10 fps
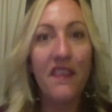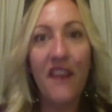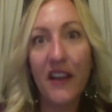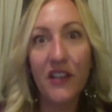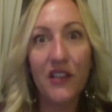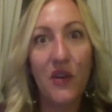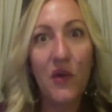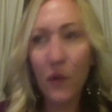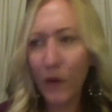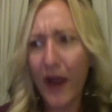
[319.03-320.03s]
That is so
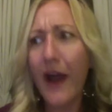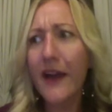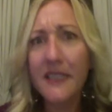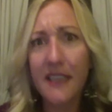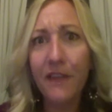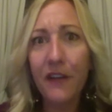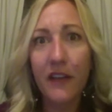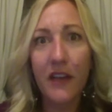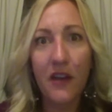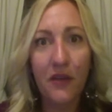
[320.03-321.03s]
cool. Yeah, I
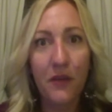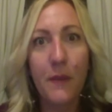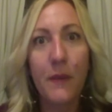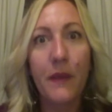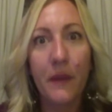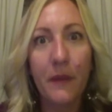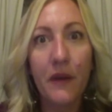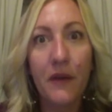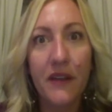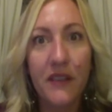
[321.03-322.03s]
definitely know 3 people that would
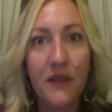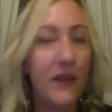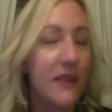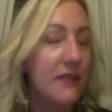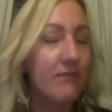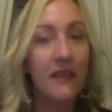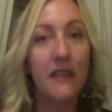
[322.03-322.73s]
go nuts for this.